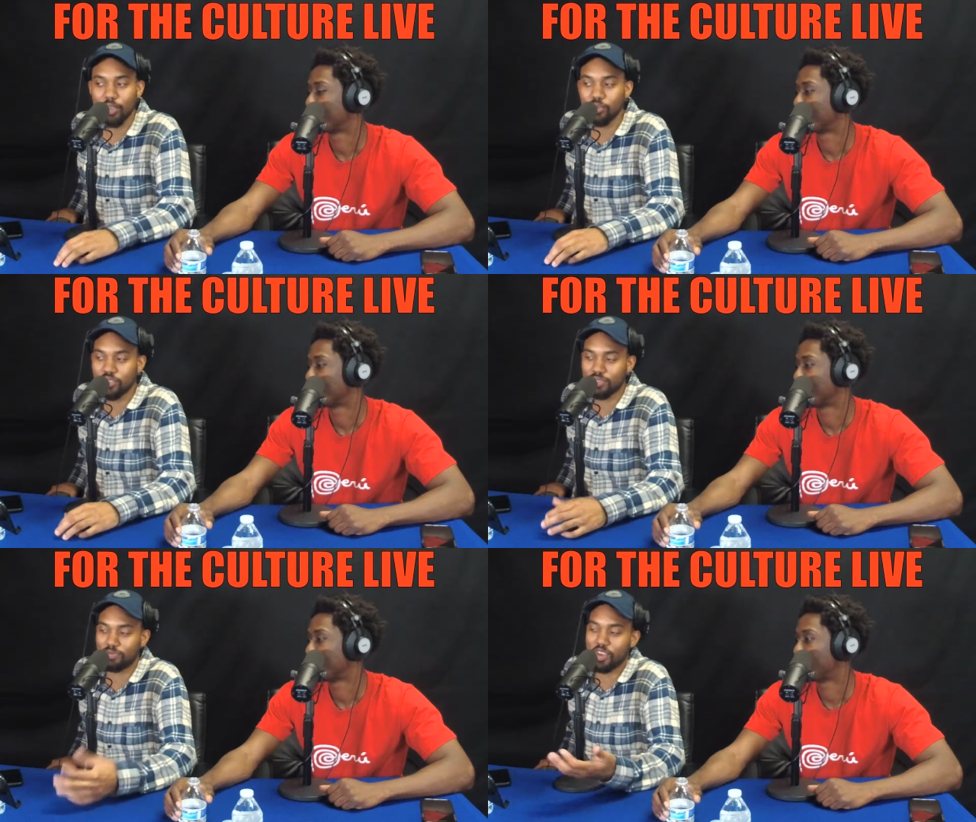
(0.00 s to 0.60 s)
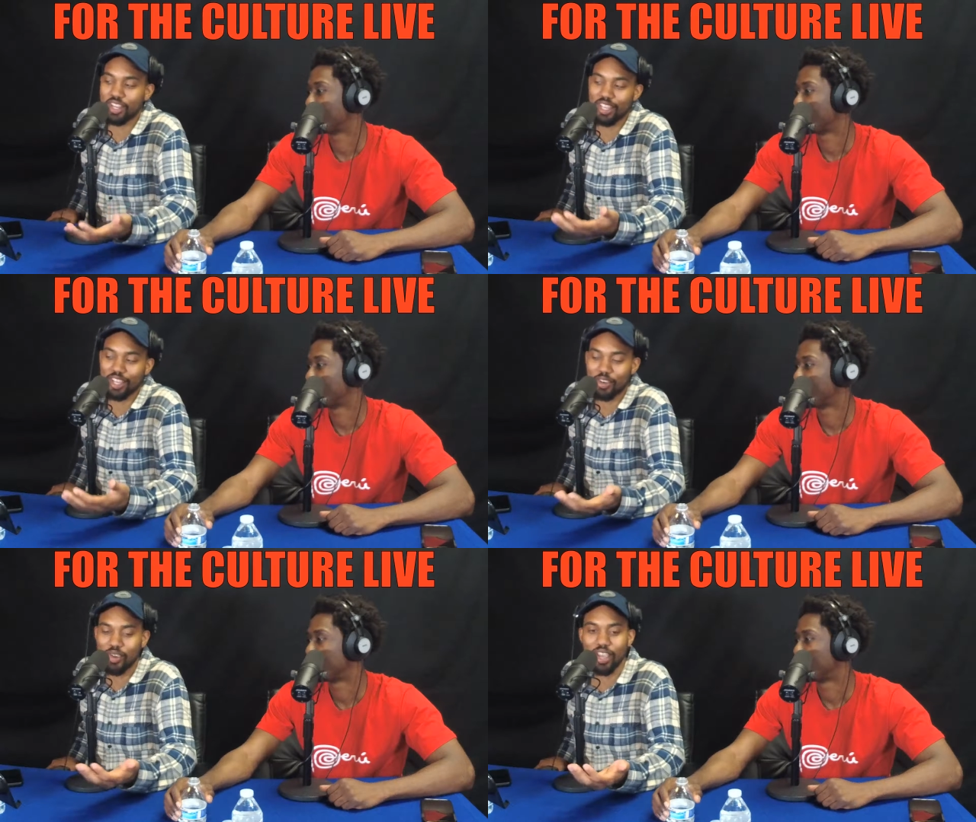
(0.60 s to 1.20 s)
Speaker 1: It was funny
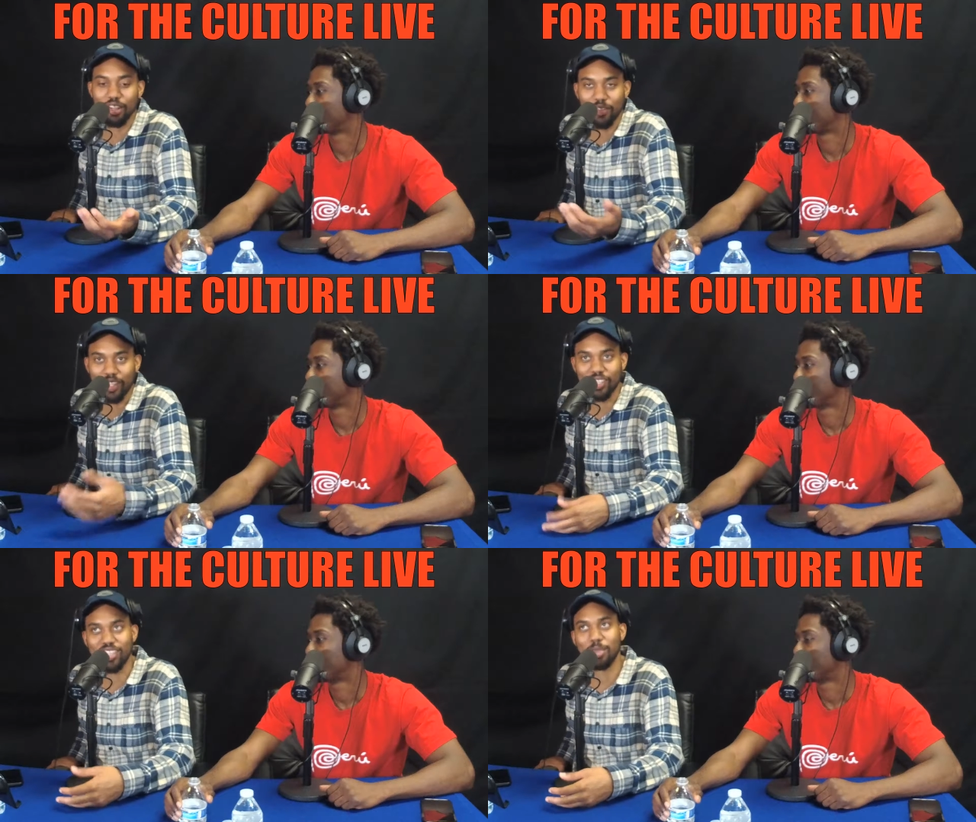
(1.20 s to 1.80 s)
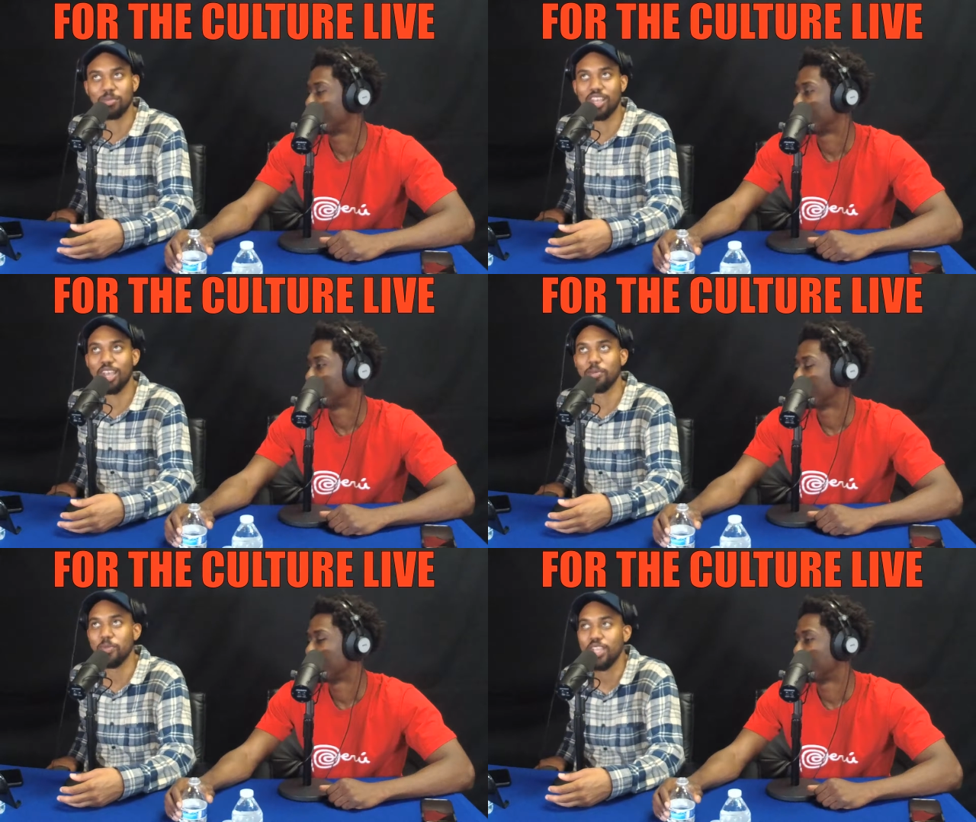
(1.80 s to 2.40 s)
and creative at the same
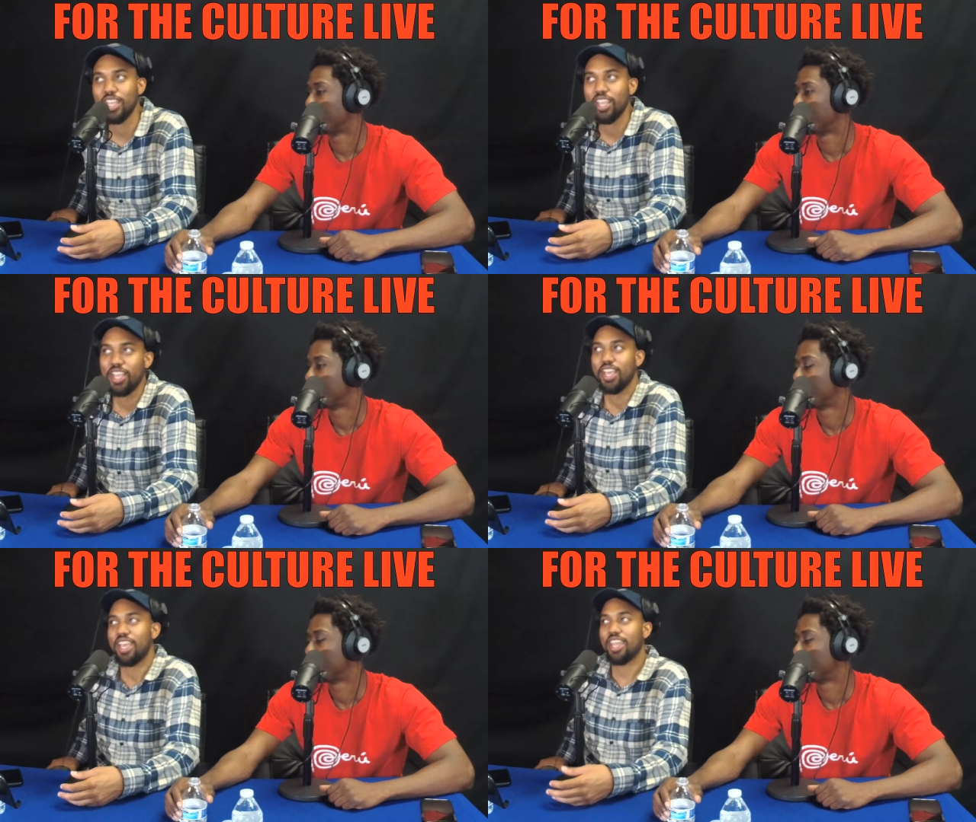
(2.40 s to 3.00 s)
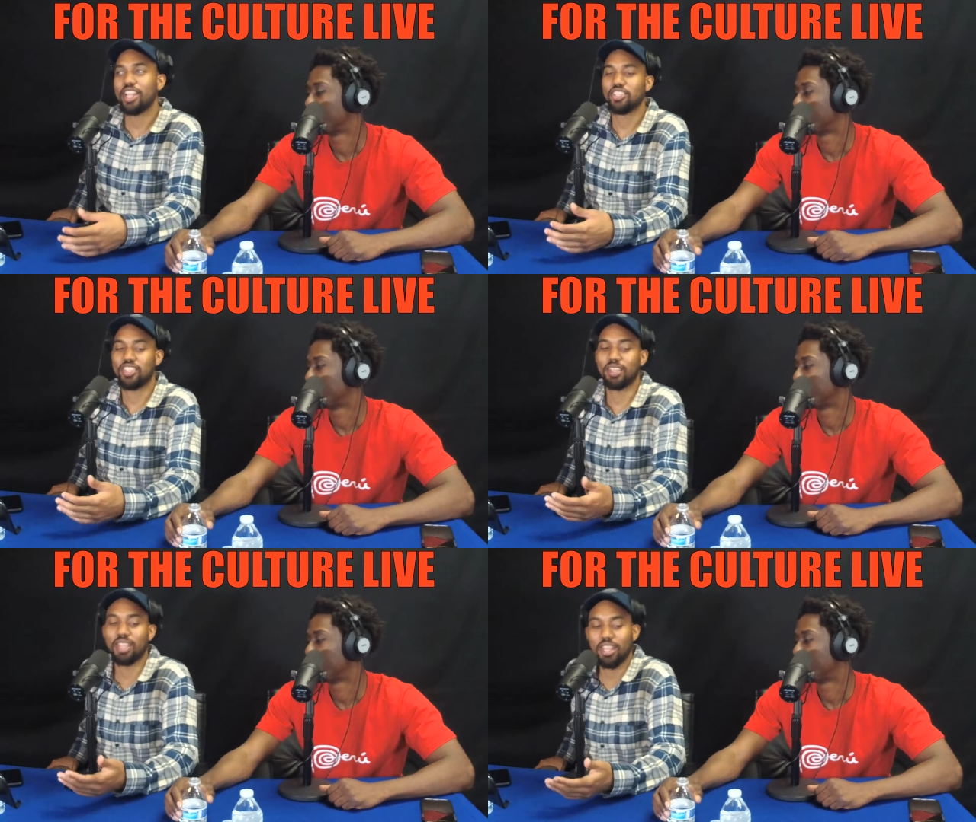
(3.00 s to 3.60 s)
time. And I just
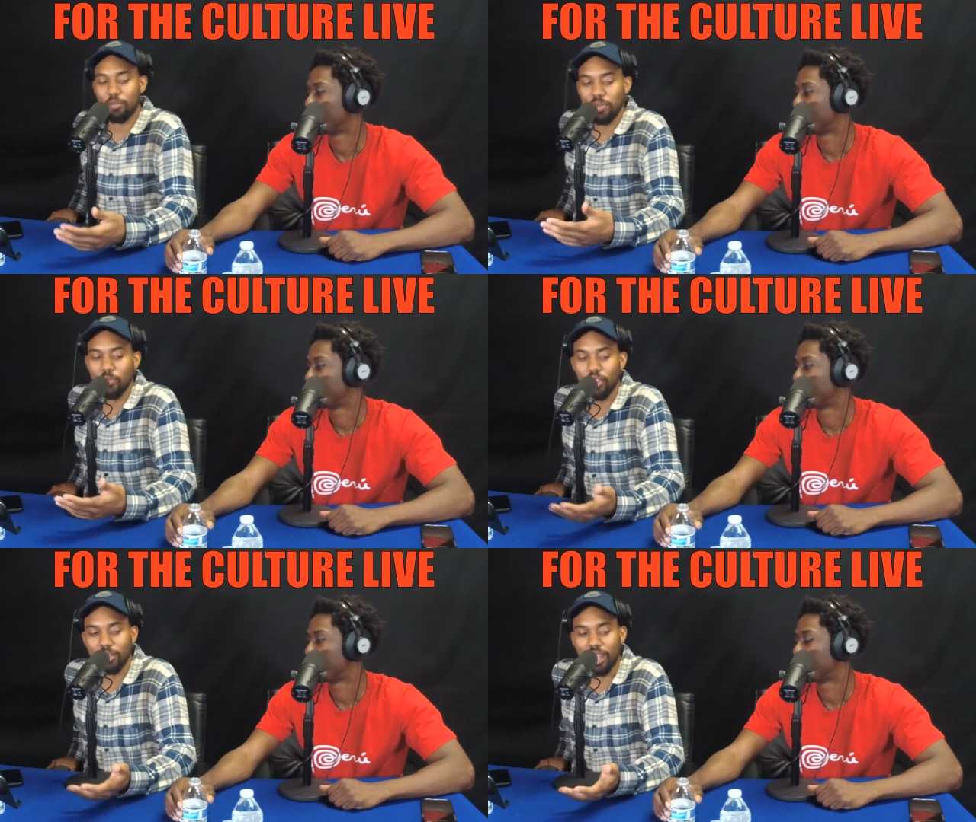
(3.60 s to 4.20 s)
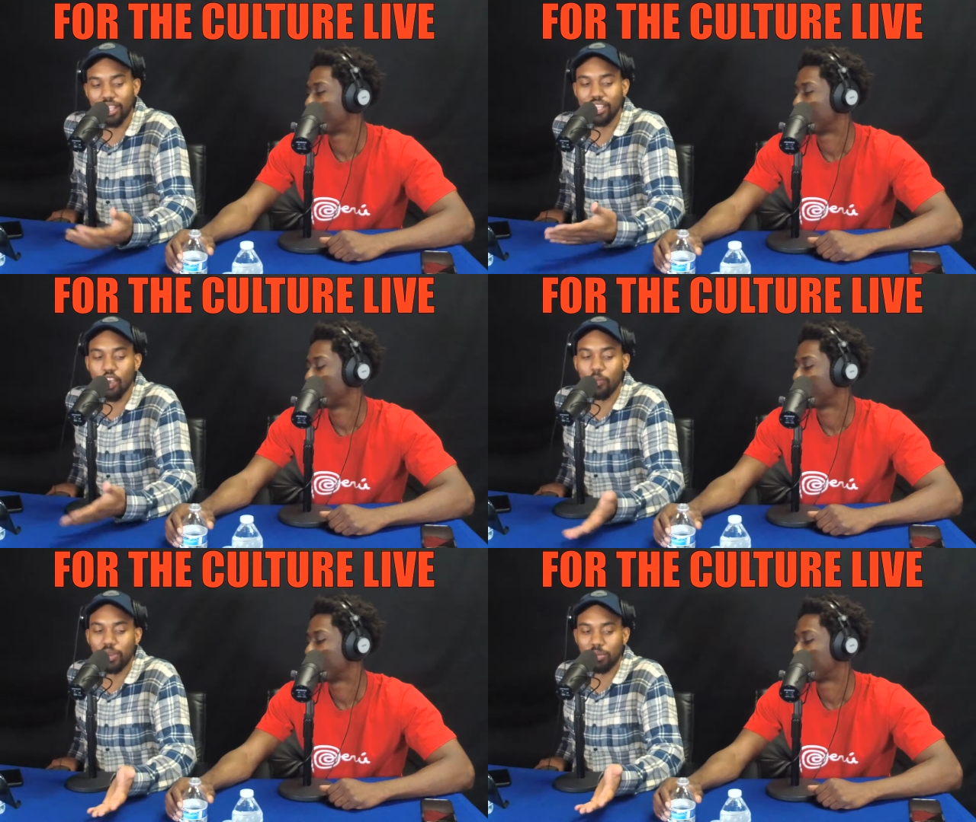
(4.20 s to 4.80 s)
think that there'd be more. I think he
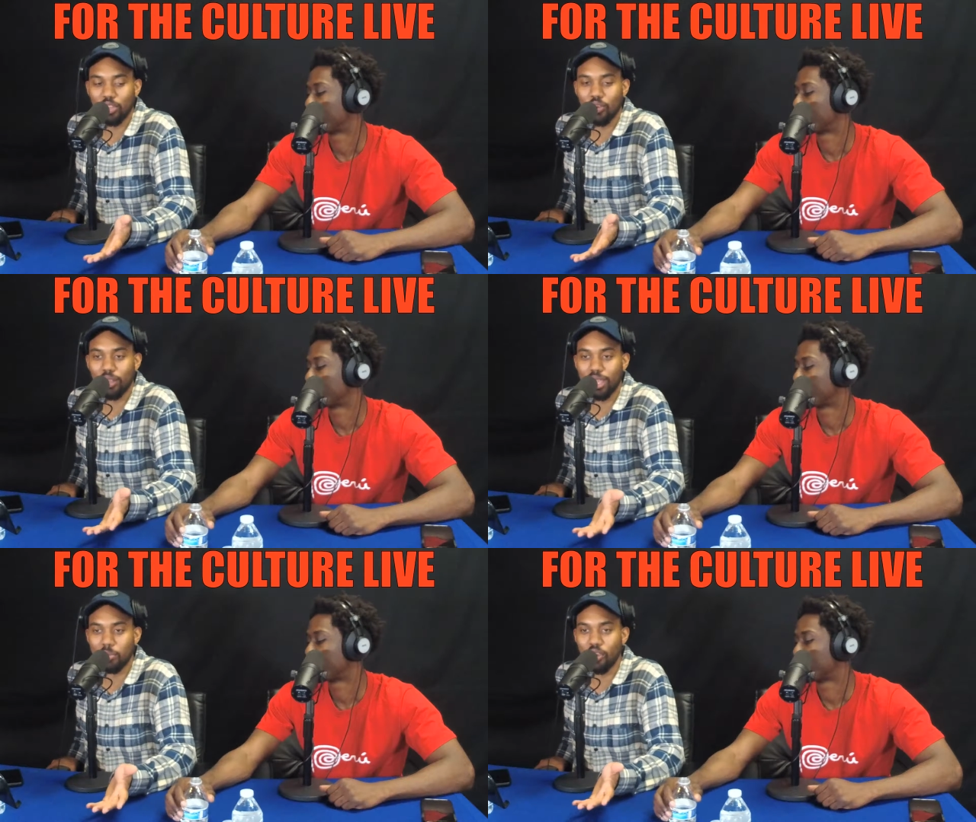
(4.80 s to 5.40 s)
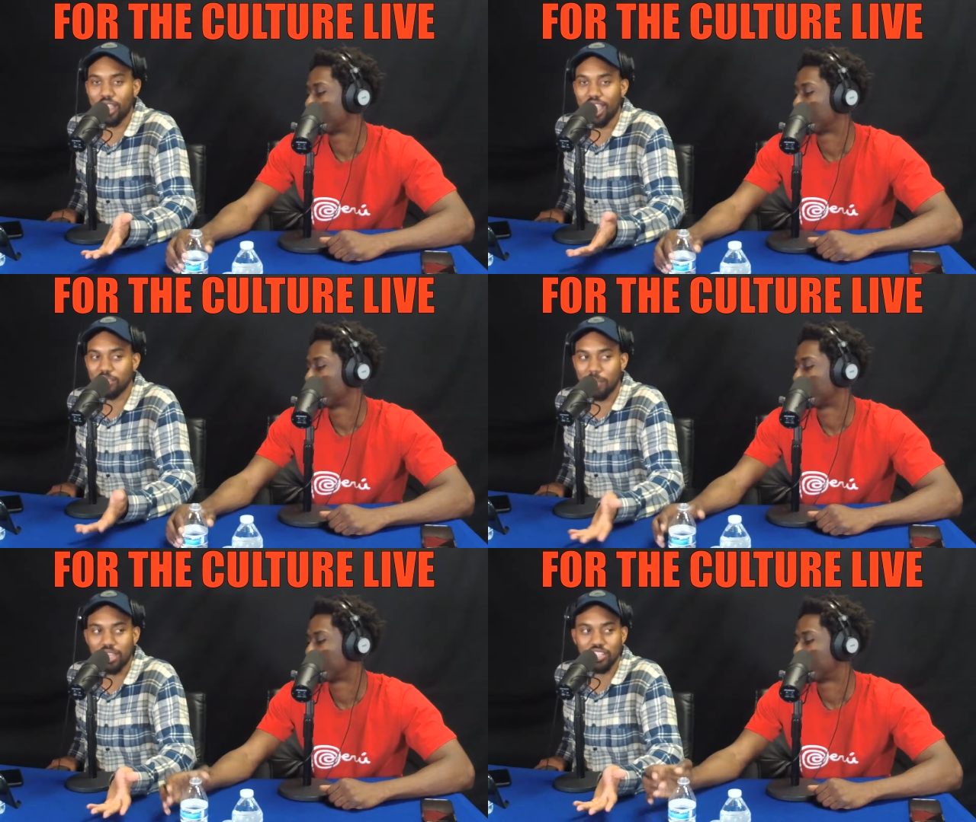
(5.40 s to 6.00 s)
opened up the door like more
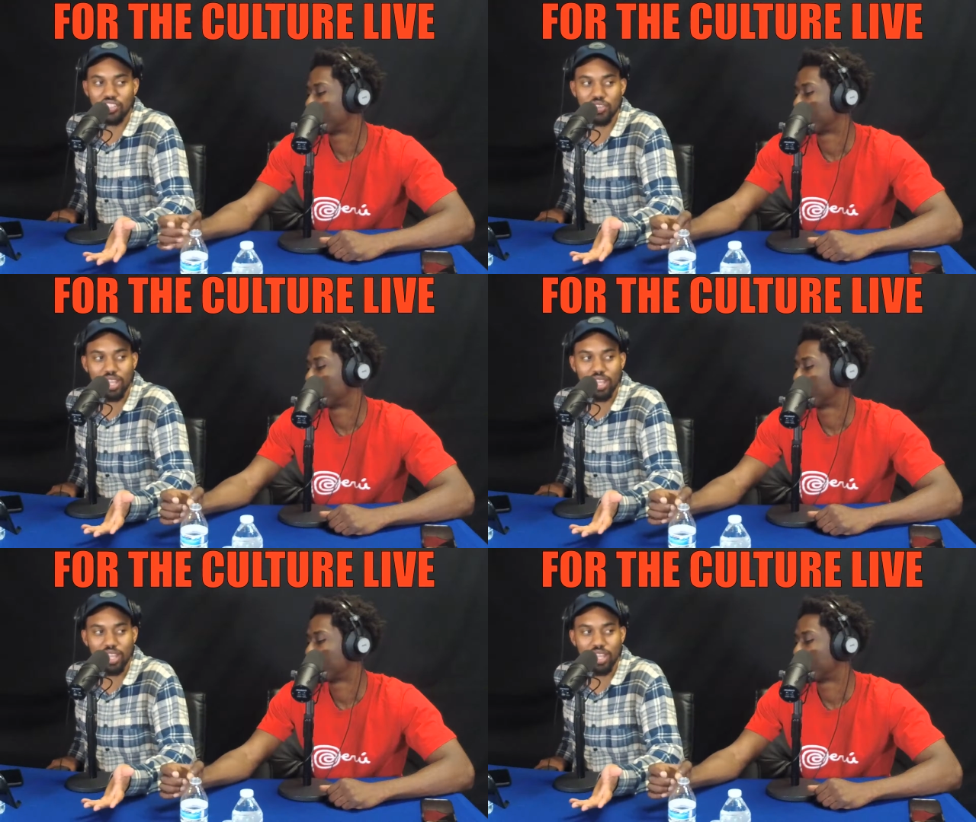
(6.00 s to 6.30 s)
guys might just do